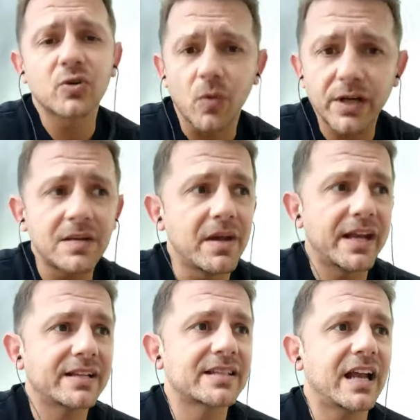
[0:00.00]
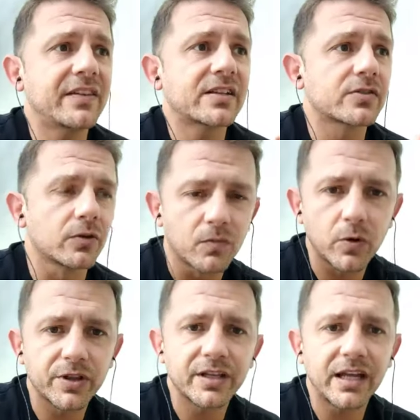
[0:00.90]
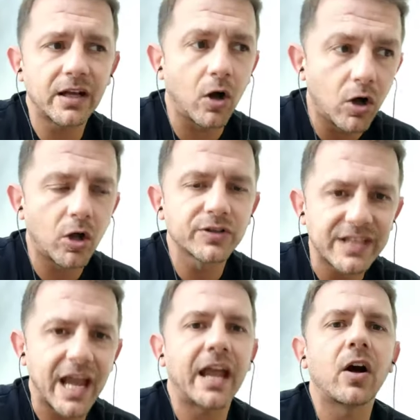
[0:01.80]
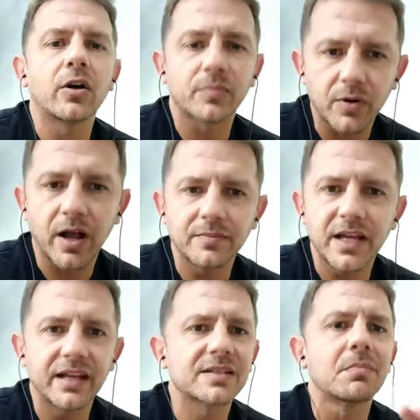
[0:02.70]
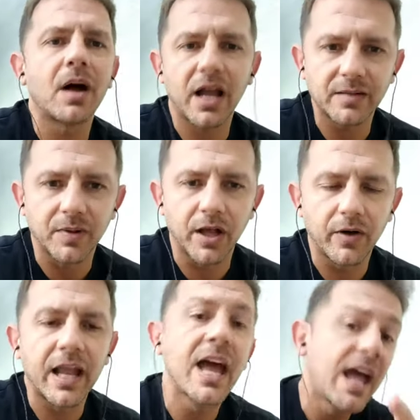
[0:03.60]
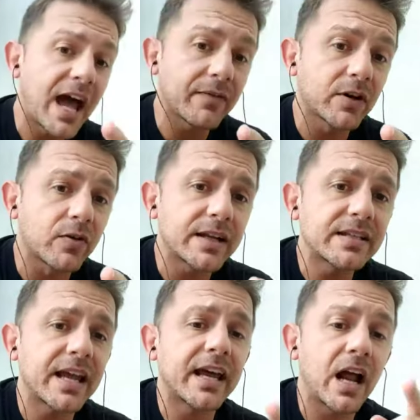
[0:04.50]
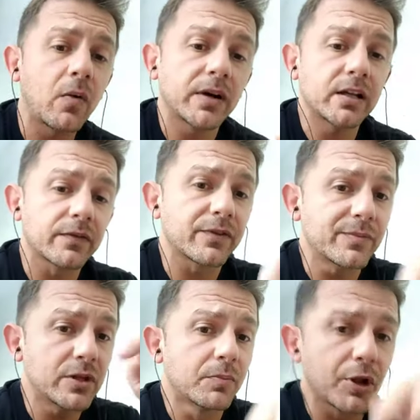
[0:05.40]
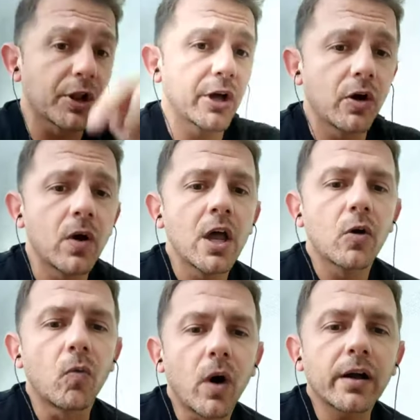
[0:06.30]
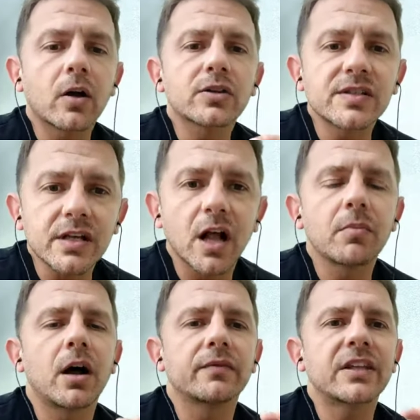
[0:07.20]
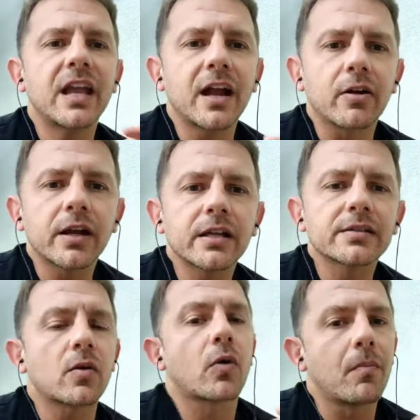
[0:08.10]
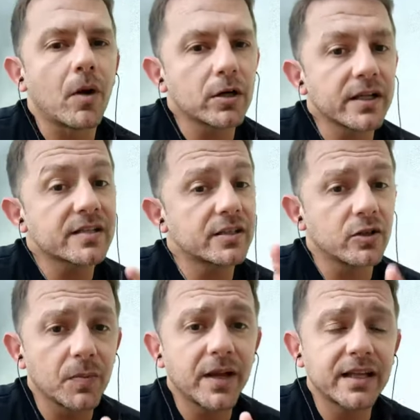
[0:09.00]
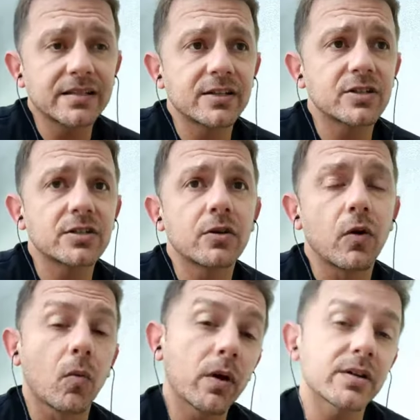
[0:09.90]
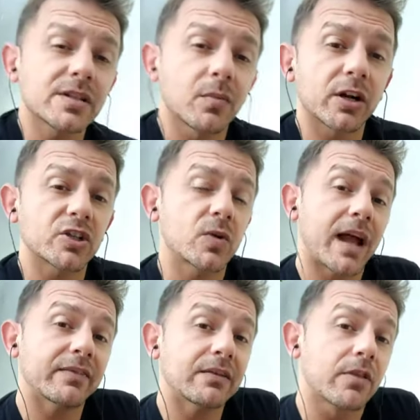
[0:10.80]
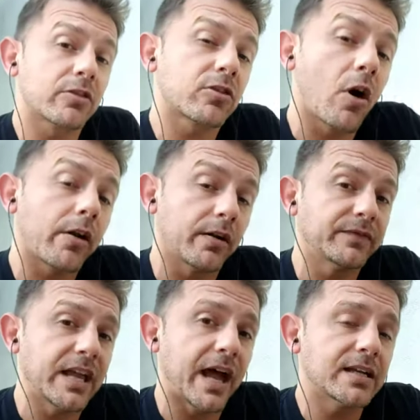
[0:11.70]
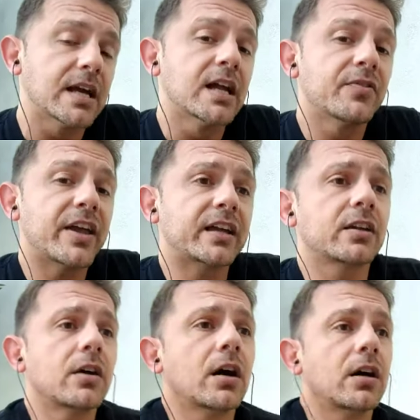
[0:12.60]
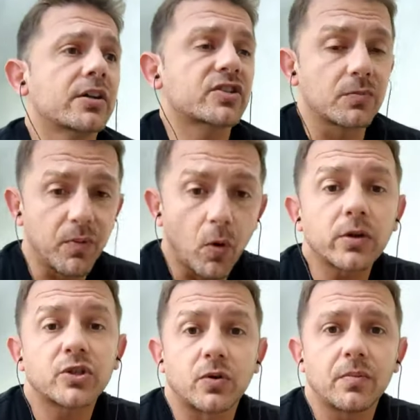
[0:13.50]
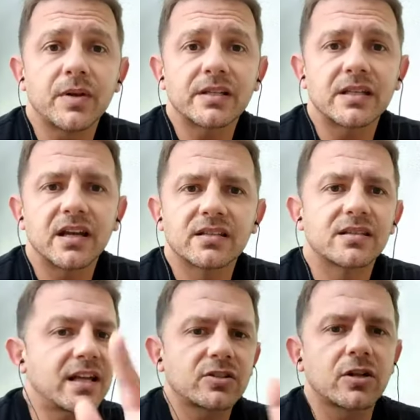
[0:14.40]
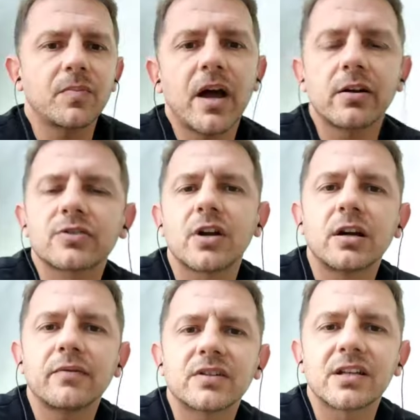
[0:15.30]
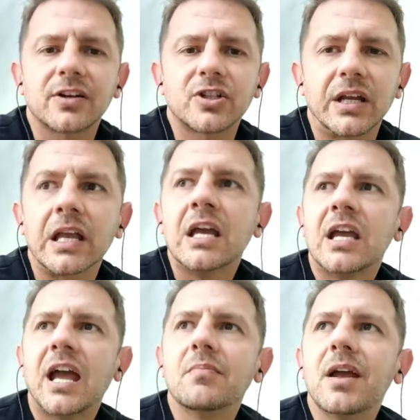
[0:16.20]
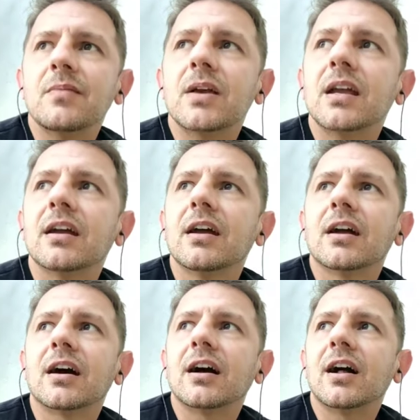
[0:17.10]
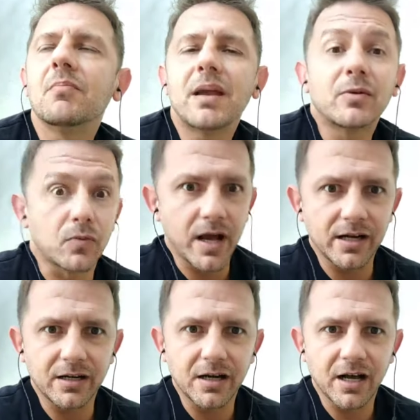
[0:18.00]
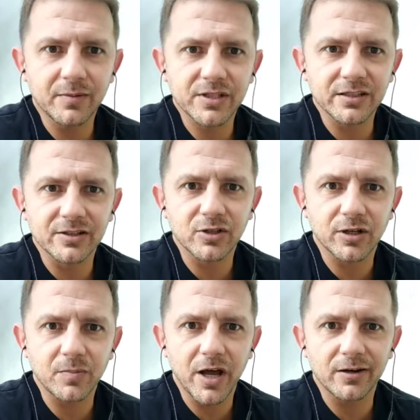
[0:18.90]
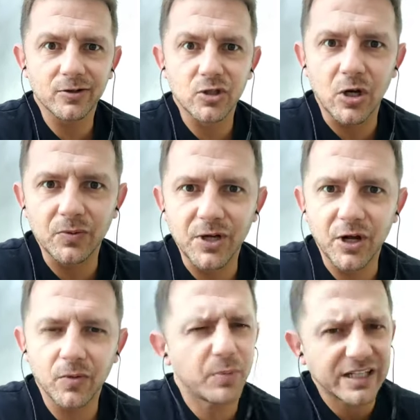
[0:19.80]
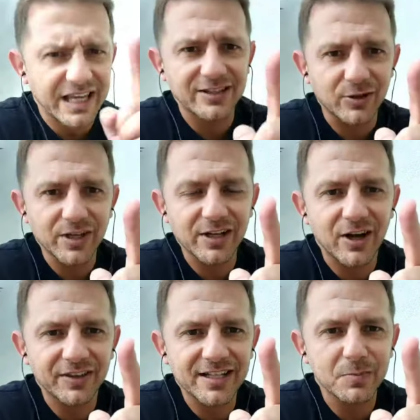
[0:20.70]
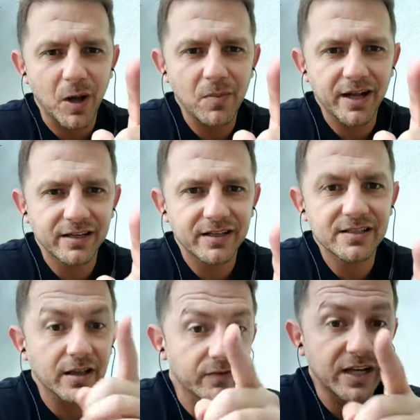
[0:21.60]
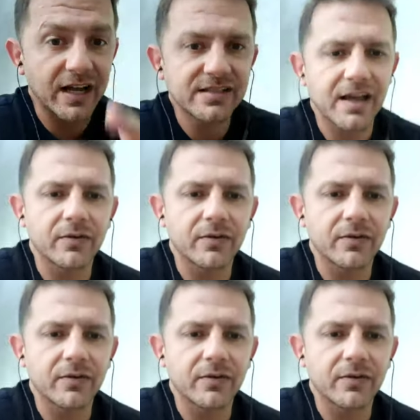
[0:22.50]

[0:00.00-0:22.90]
20 minutes, and they sold more than all day on Prime Day. It's mind-blowing. Have a great day, and I want to hear from you below. What are some of the areas or markets that you're paying attention to, or what are some markets you haven't even thought of yet that could support your business that your competitors aren't even touching? And maybe write it anonymously so your competitors don't know. But again, don't get caught in that small-mindedness. Love you guys.